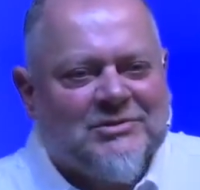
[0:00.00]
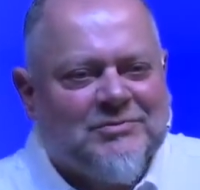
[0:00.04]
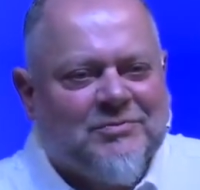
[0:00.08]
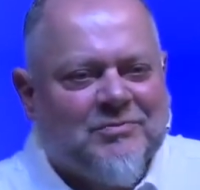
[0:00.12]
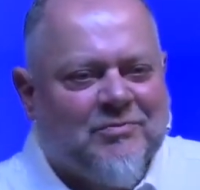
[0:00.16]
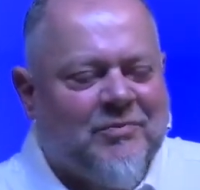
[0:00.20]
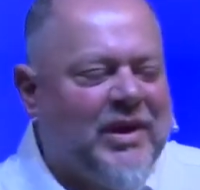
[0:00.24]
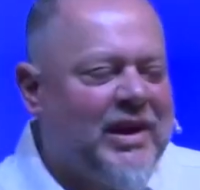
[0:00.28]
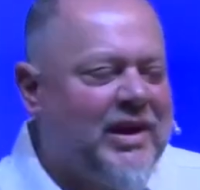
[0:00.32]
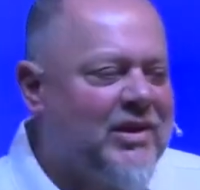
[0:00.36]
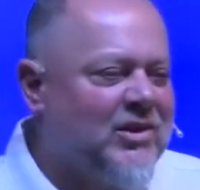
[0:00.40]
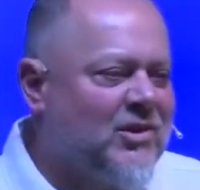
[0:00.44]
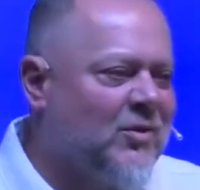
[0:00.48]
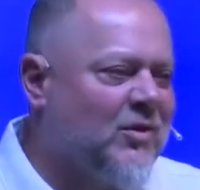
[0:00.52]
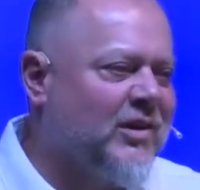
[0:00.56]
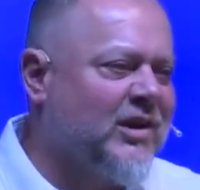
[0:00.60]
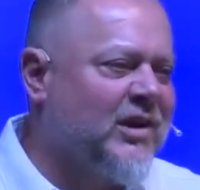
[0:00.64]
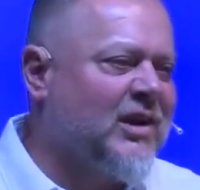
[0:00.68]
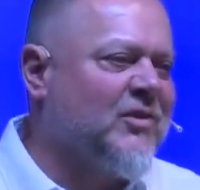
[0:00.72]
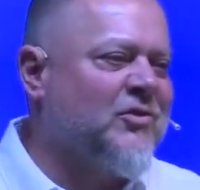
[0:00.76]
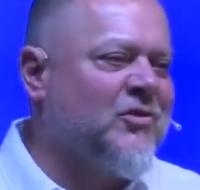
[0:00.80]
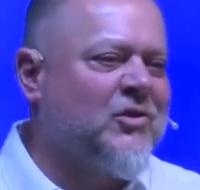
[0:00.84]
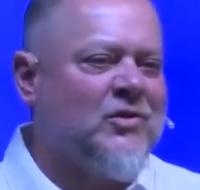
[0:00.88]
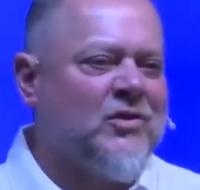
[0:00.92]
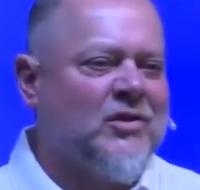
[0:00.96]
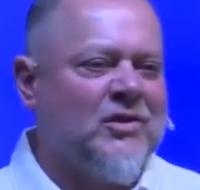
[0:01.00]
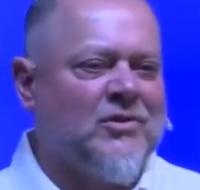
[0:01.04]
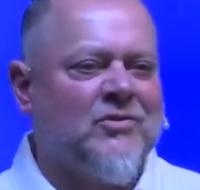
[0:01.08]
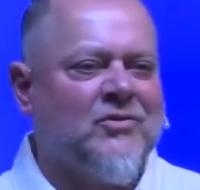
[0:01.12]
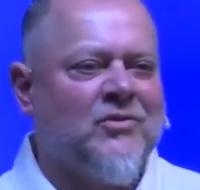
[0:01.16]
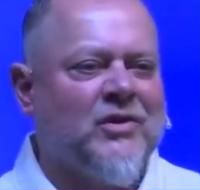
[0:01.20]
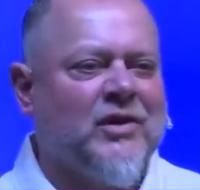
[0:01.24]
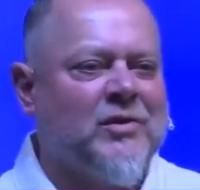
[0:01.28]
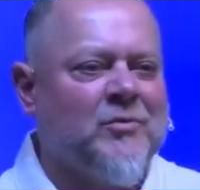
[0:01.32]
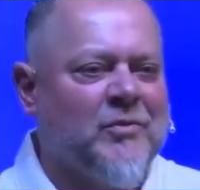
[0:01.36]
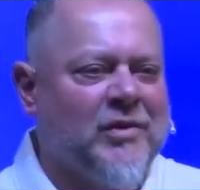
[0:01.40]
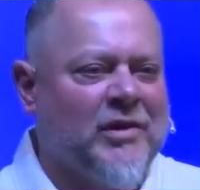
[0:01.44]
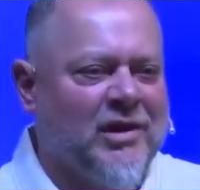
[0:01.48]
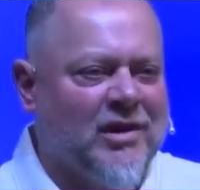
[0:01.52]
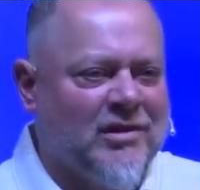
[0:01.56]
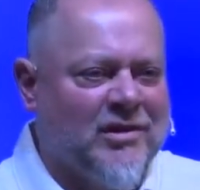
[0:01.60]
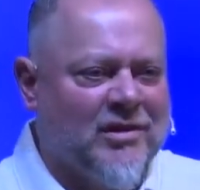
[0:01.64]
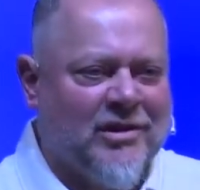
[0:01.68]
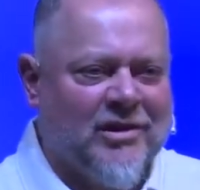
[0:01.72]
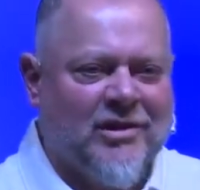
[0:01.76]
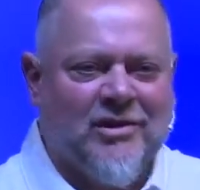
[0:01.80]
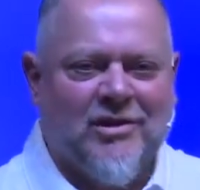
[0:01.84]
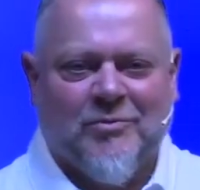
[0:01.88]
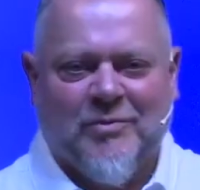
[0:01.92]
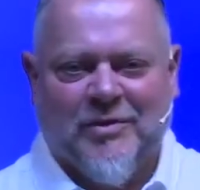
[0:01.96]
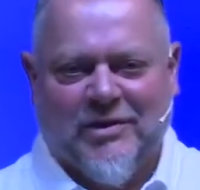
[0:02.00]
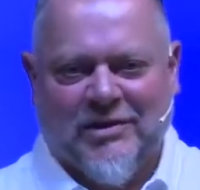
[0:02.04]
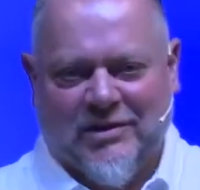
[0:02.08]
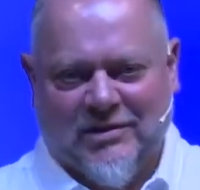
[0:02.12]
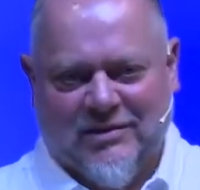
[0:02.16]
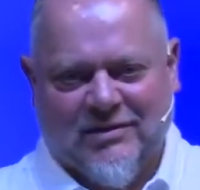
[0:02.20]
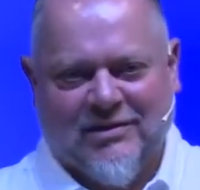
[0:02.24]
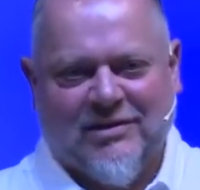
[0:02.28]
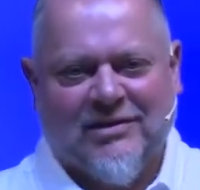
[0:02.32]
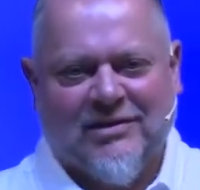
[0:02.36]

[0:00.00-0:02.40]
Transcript: By the way, if you unfriend me, I'll know you've been